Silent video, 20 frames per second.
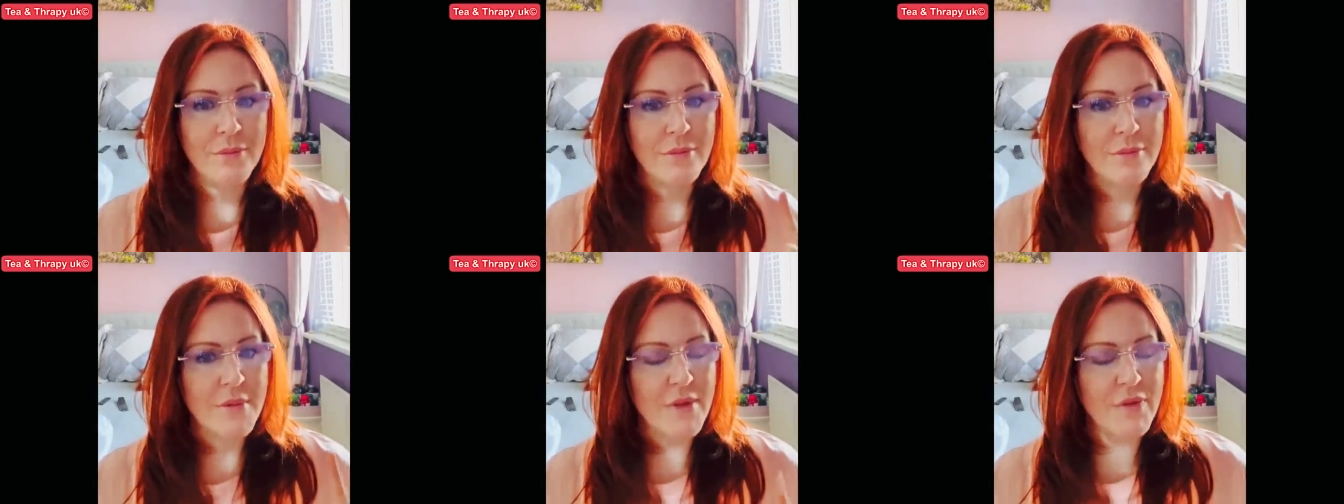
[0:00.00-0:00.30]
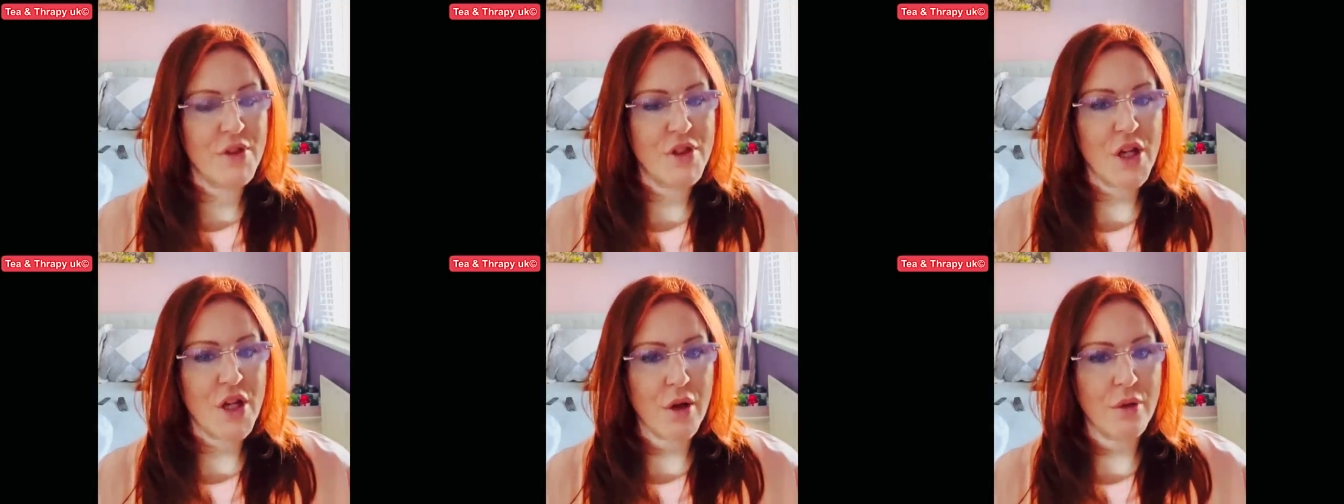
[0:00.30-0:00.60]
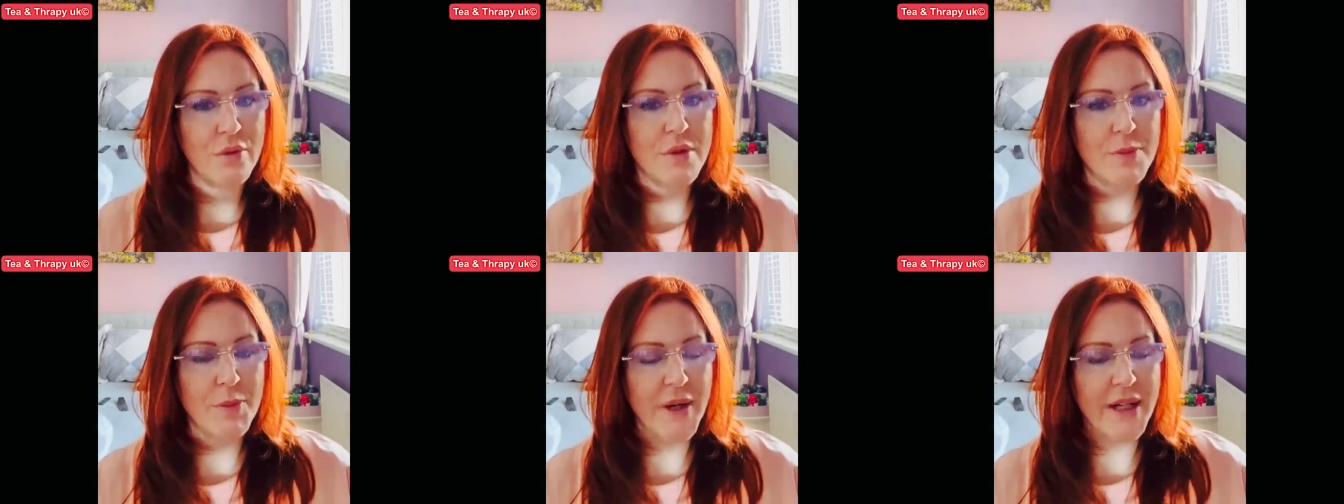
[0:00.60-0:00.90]
If you
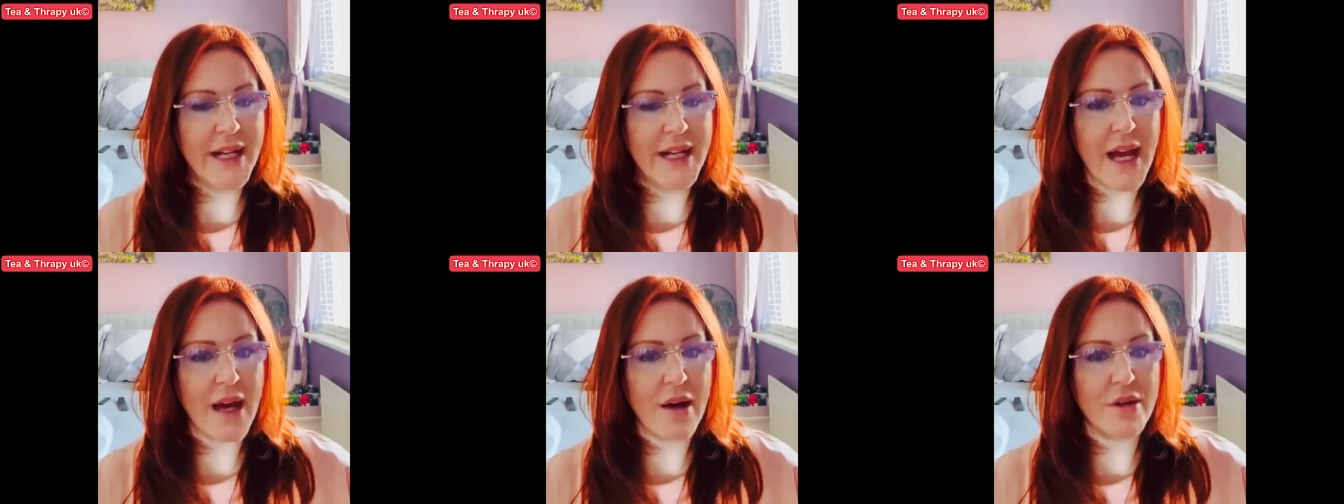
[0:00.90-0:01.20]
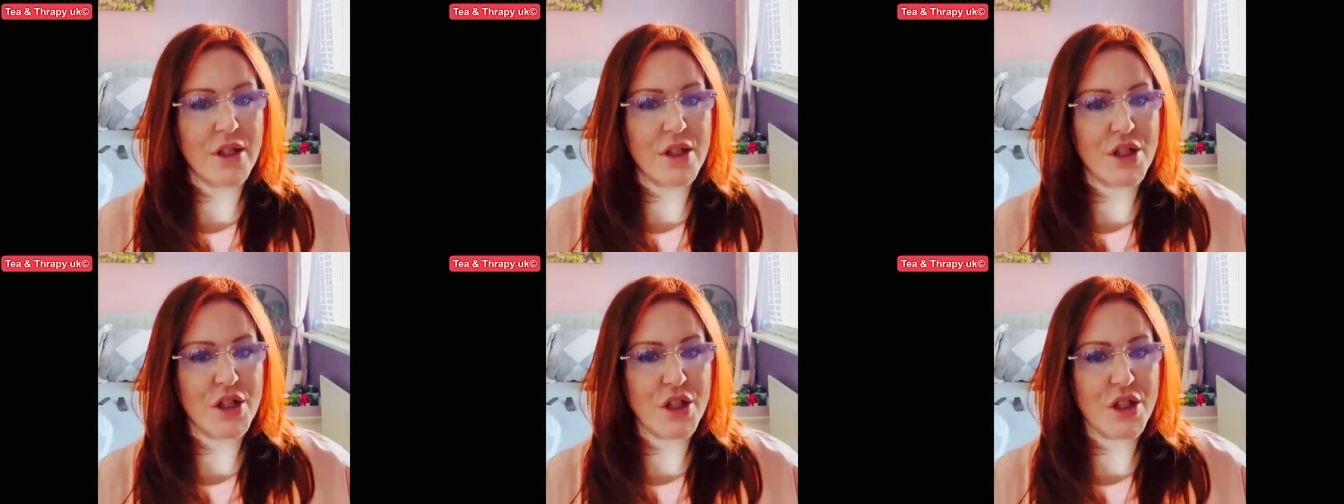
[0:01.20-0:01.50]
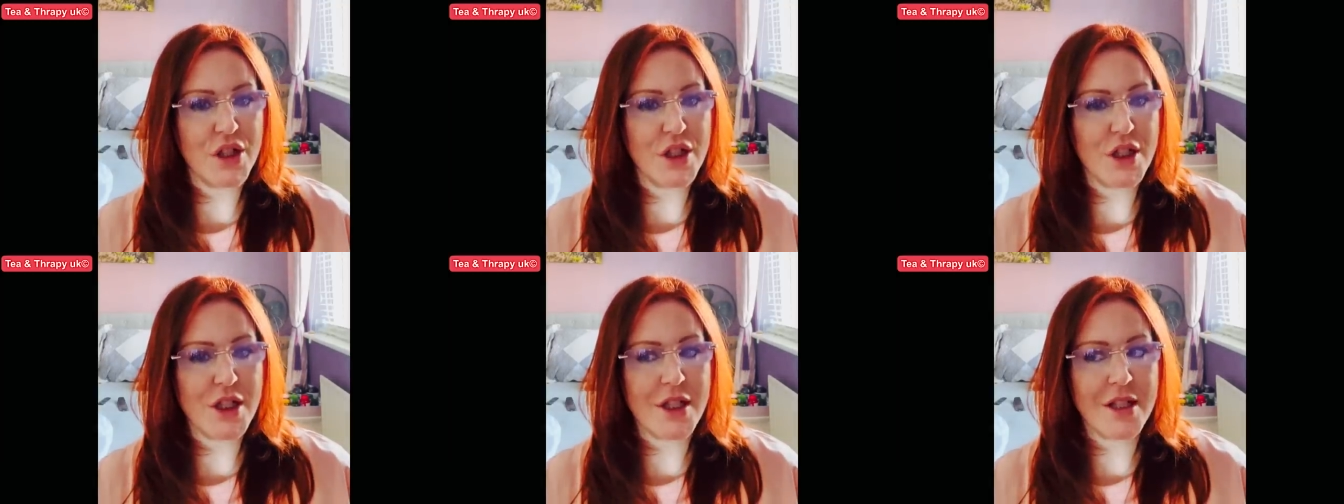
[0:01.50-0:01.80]
don't, by now you
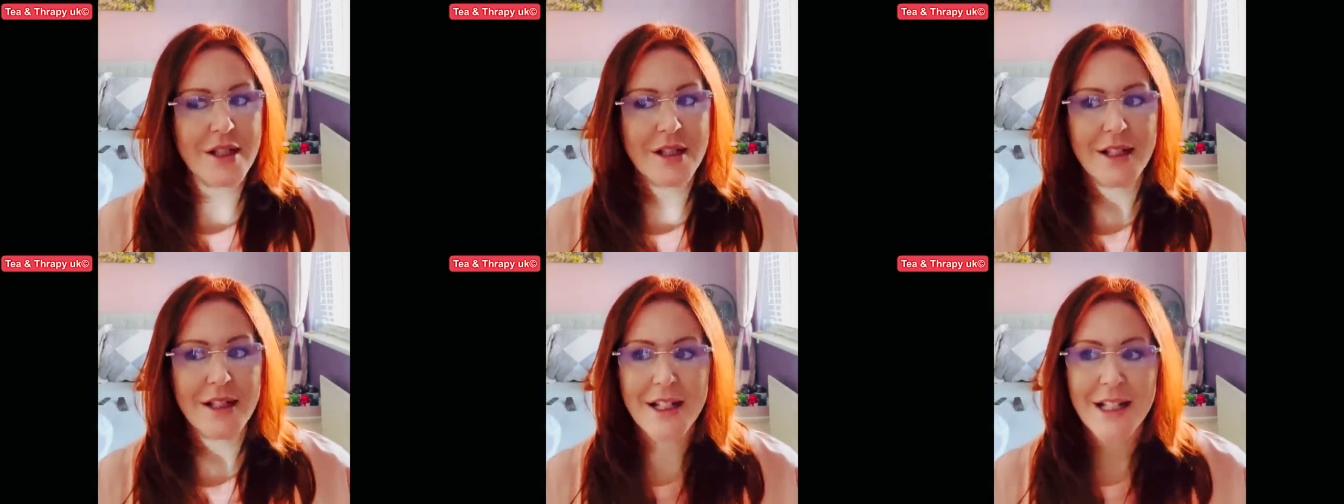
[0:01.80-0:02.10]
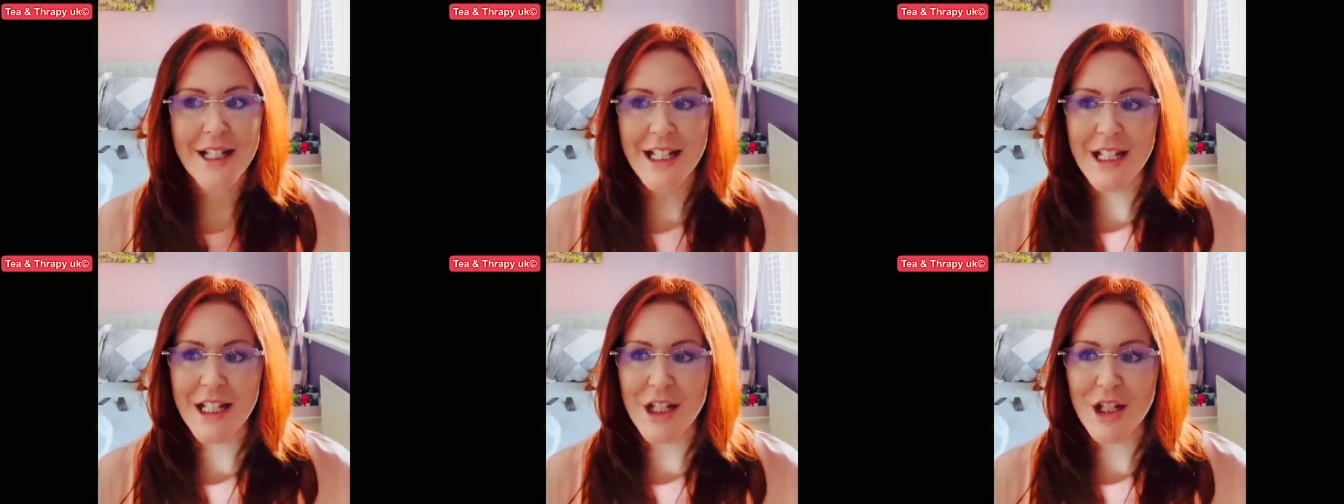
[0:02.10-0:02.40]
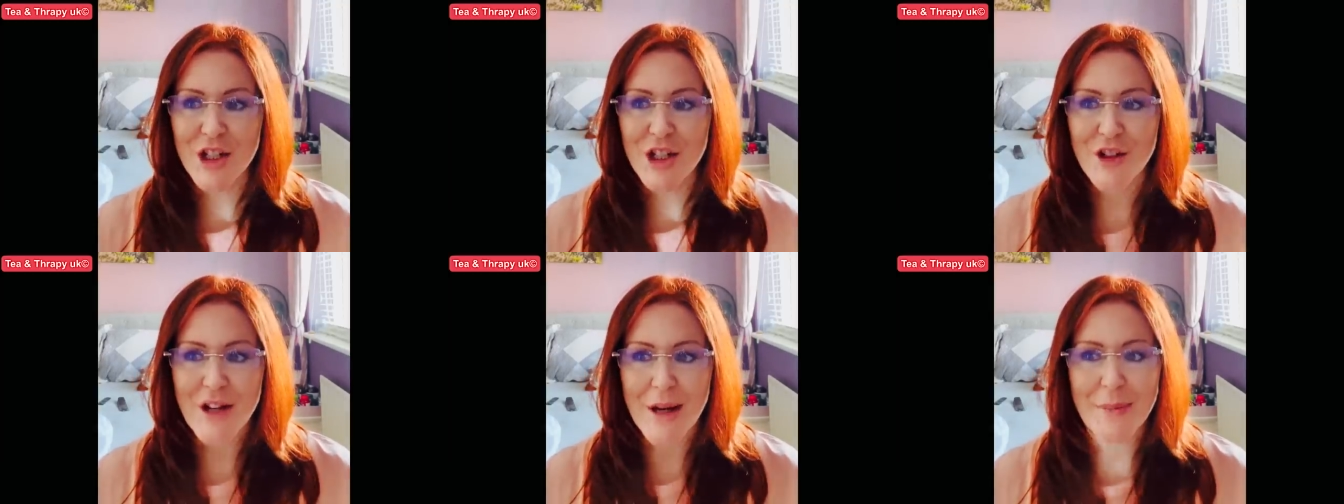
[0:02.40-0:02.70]
should
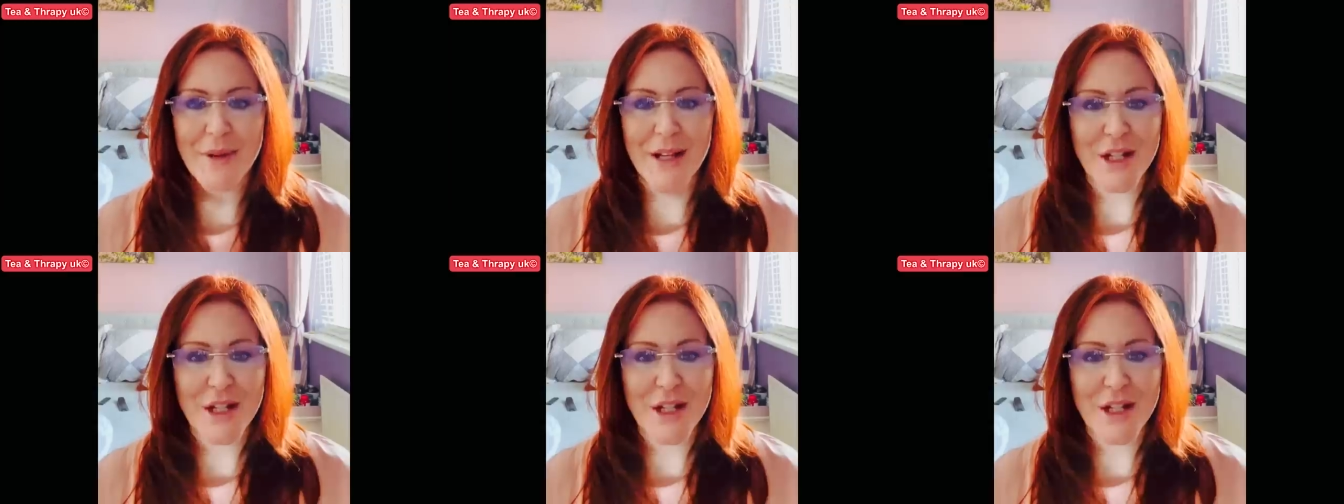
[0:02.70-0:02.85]
grab